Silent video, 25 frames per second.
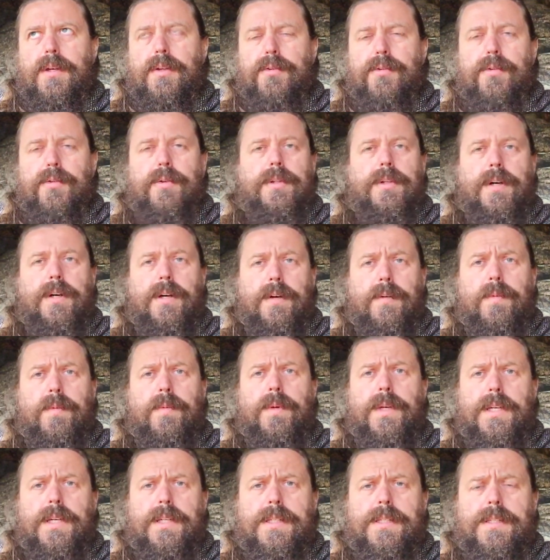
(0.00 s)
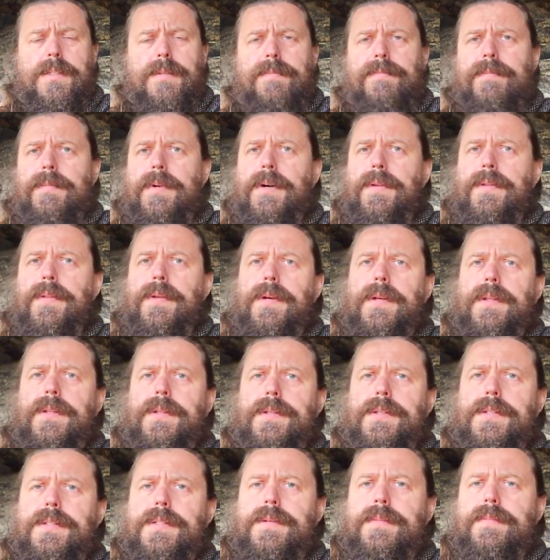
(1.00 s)
two and a half weeks, I think it
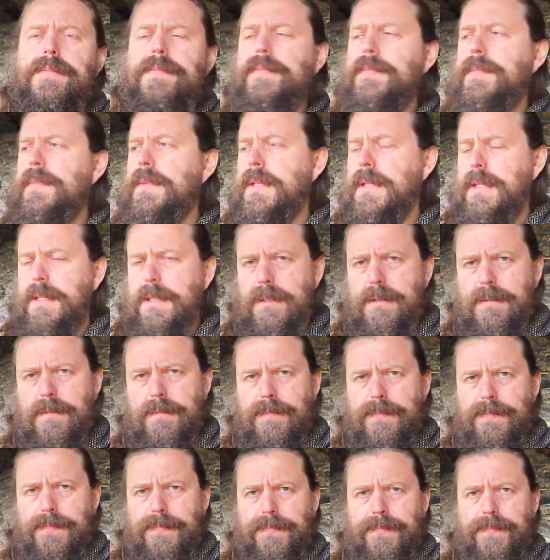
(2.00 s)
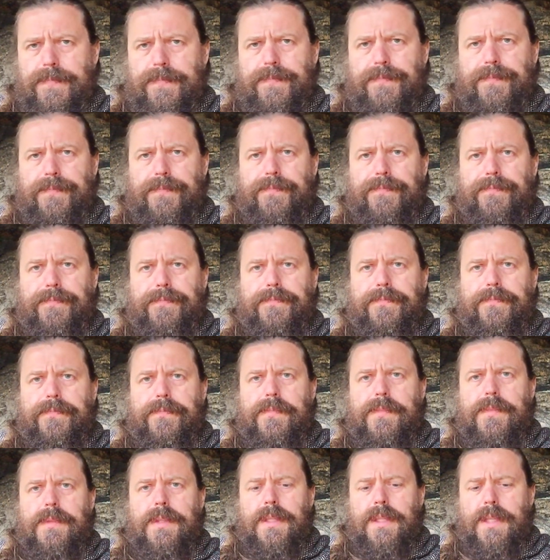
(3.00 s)
is, um,
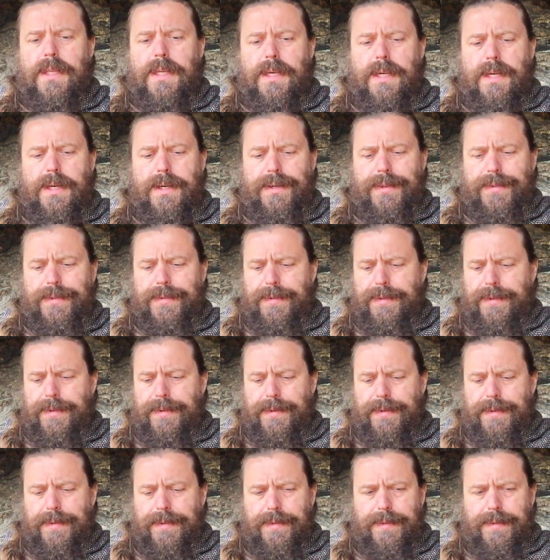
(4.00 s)
and uh,